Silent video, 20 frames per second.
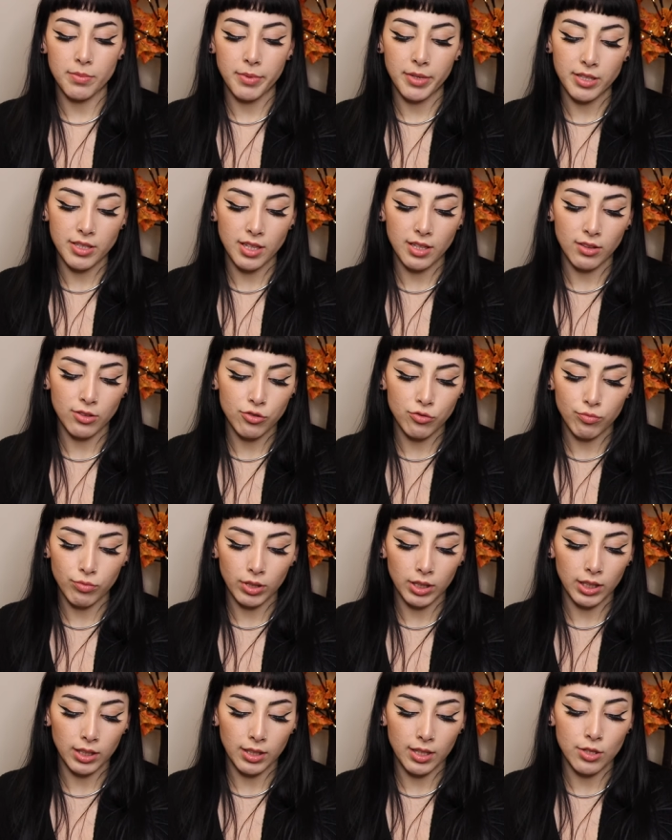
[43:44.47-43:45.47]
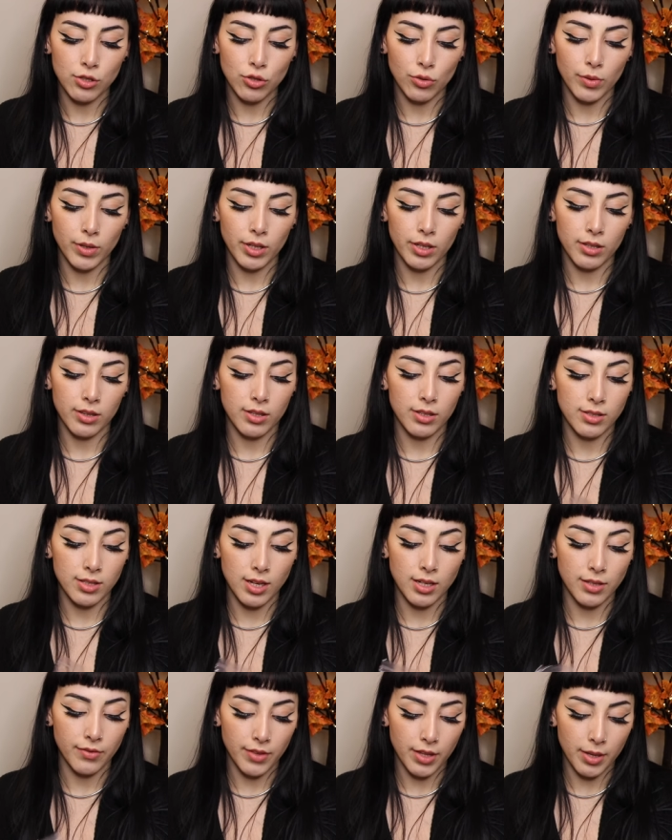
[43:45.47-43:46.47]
because I really enjoy the scent of